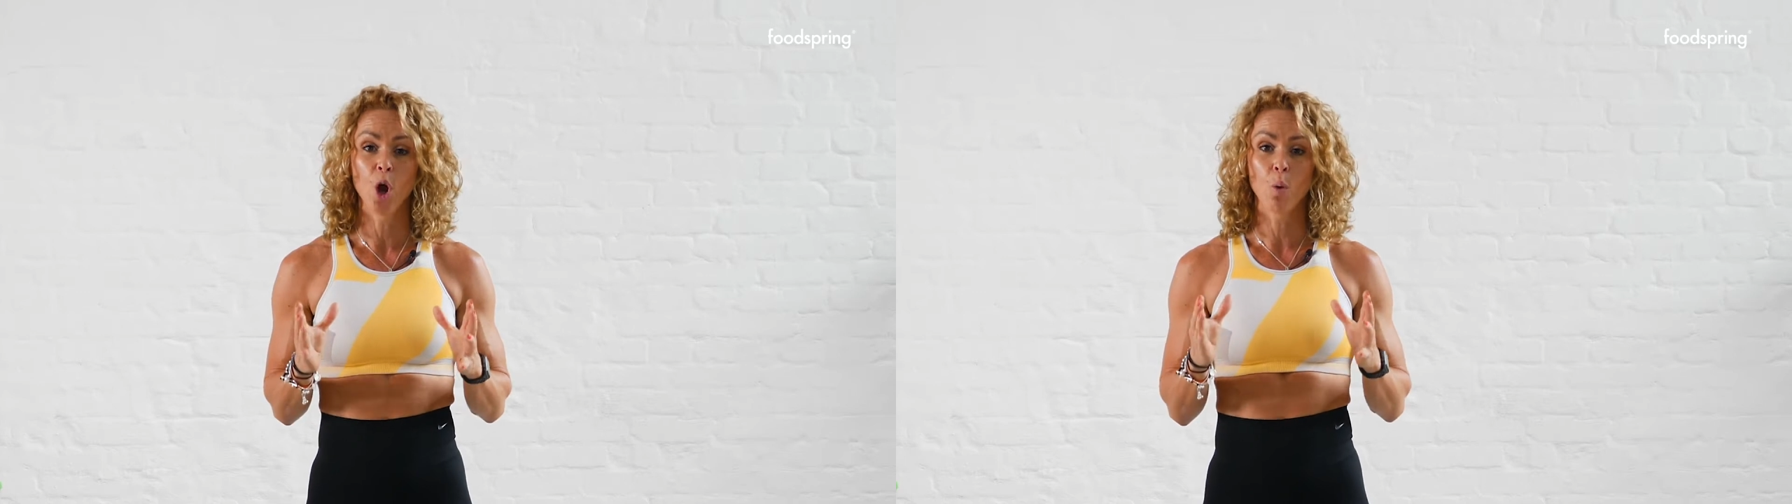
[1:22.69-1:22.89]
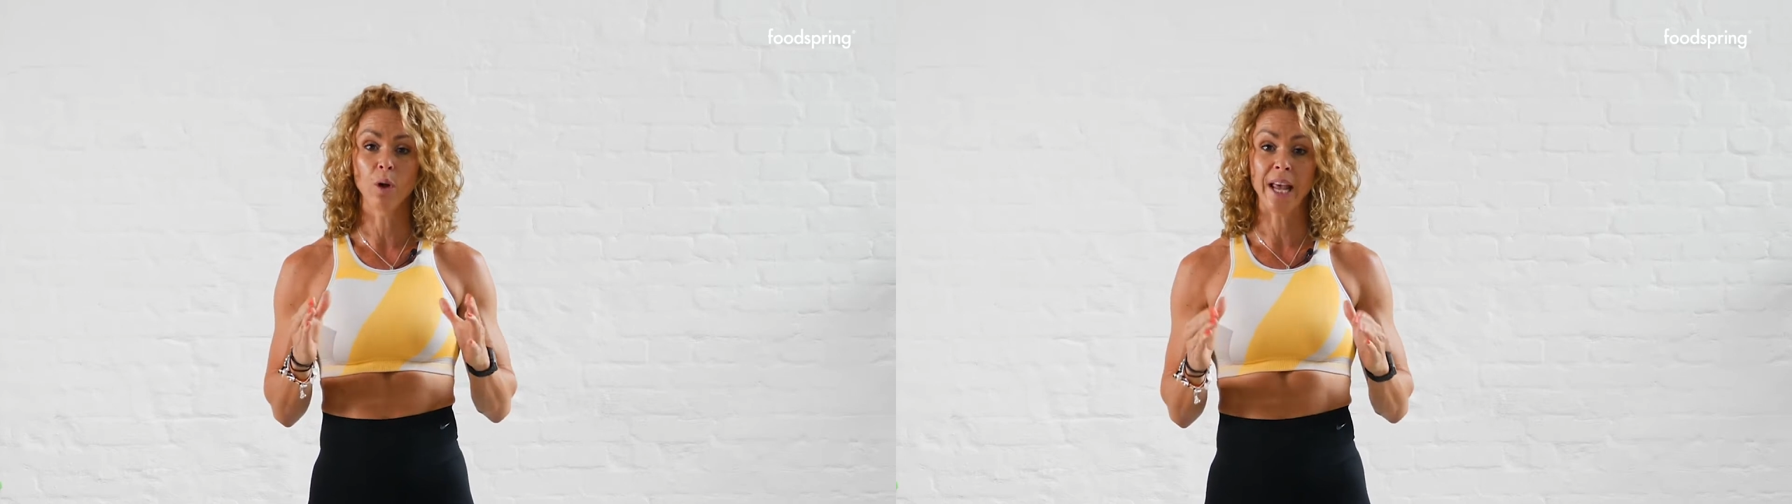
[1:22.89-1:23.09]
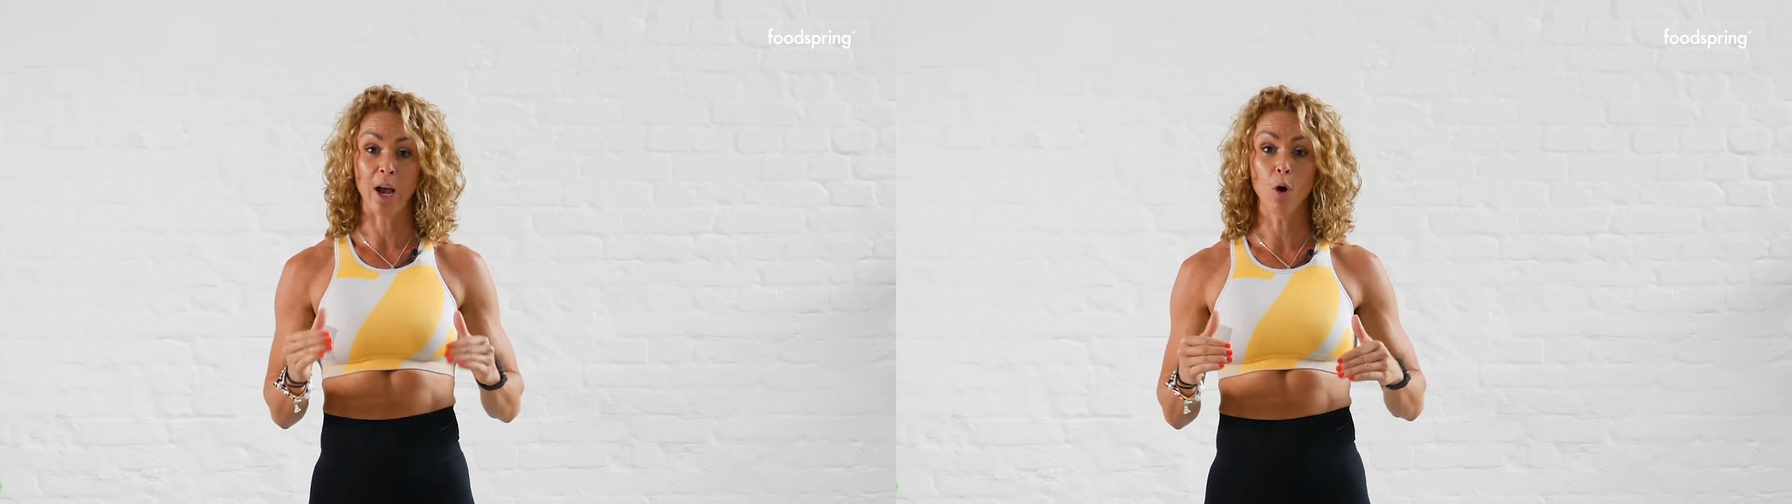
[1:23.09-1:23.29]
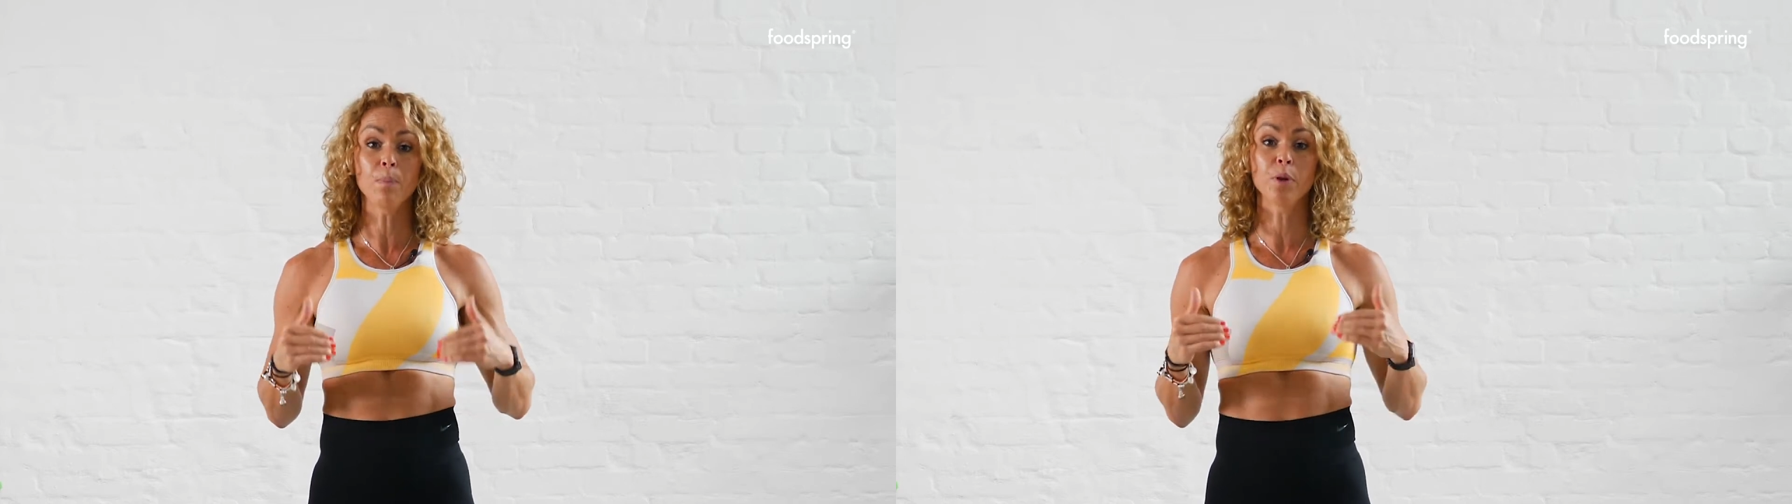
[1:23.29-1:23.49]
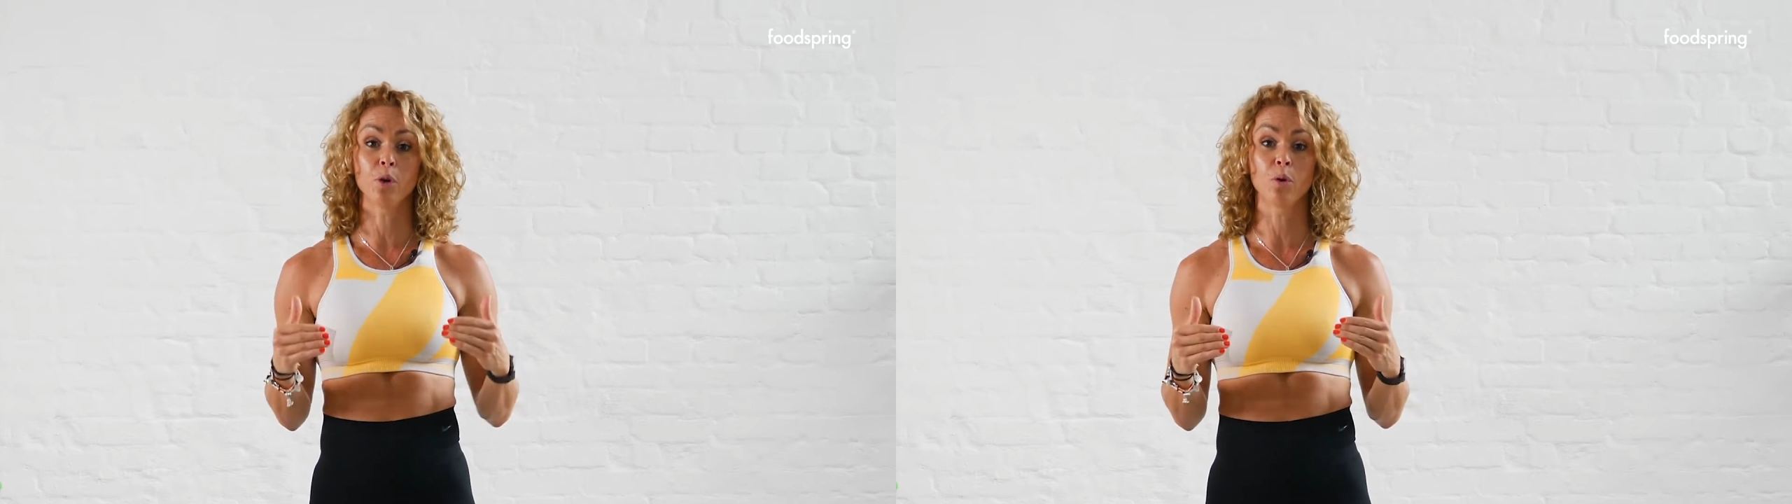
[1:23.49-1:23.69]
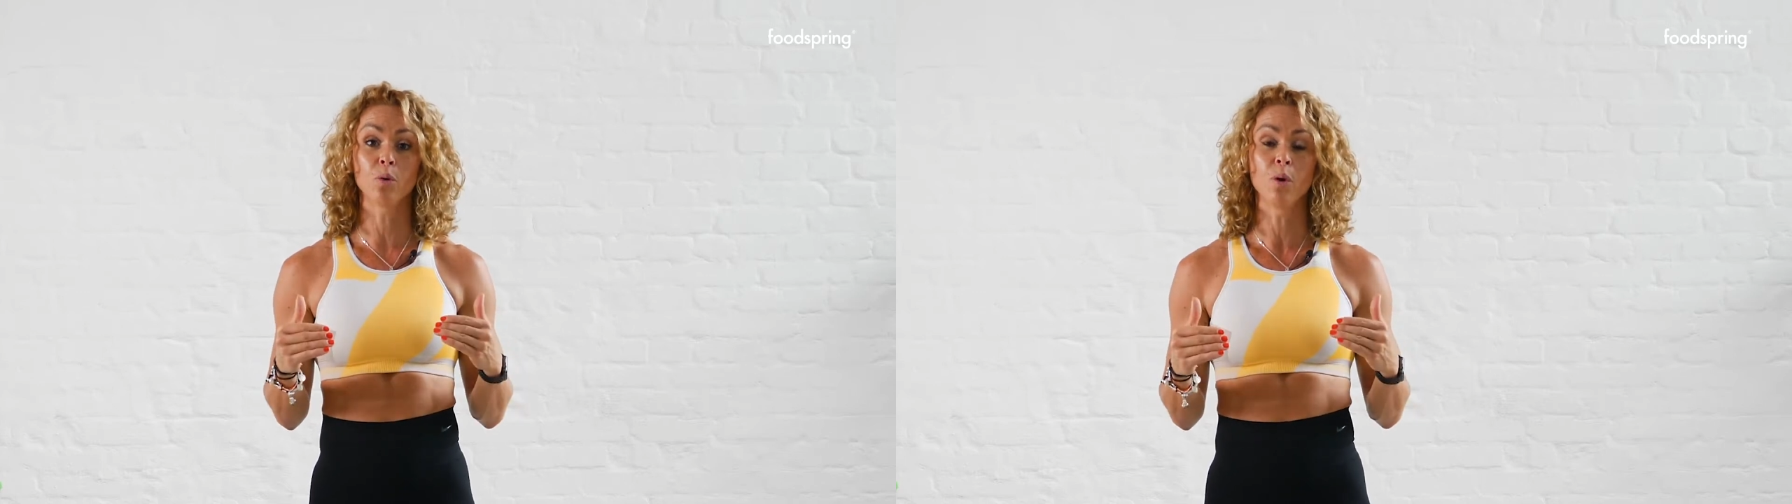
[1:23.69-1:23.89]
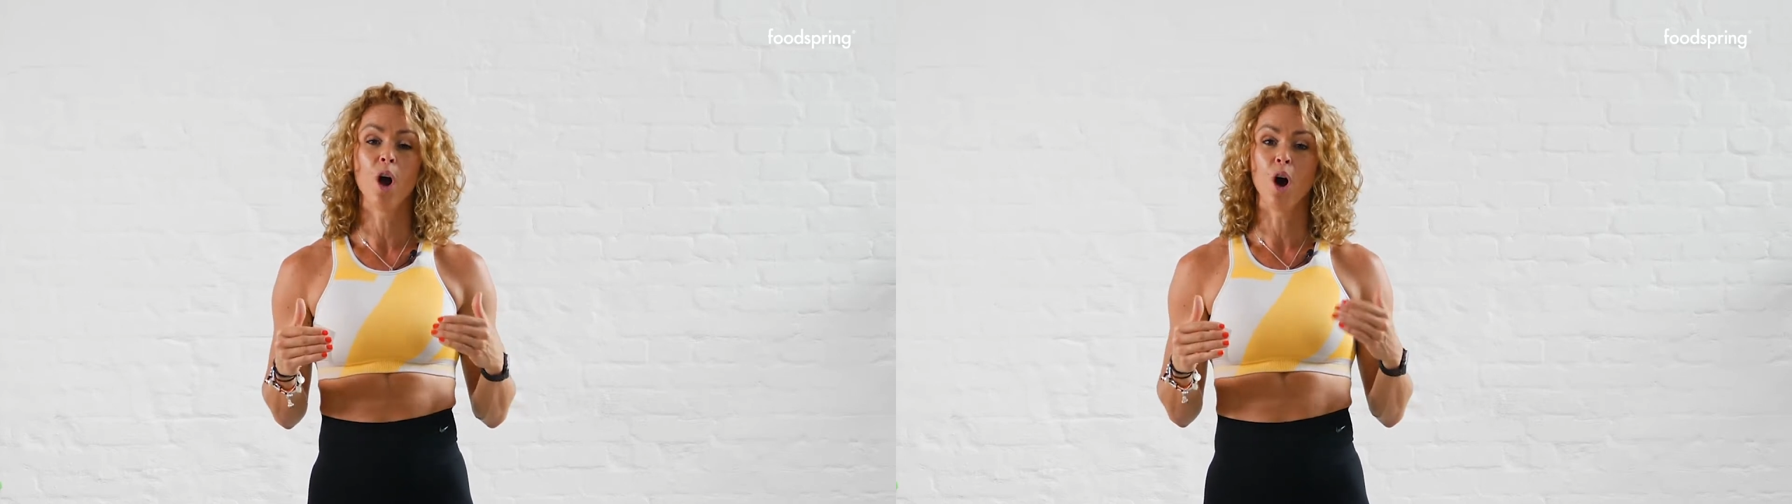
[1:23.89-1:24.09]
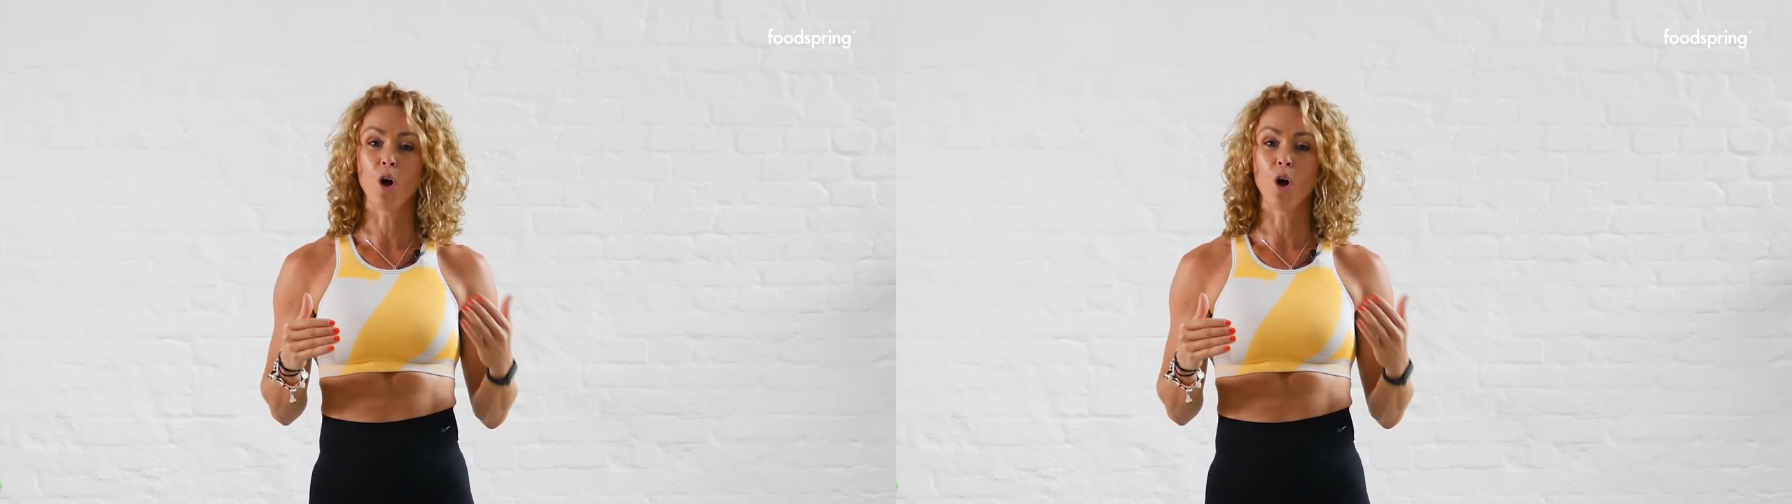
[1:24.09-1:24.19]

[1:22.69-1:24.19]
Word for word: will help you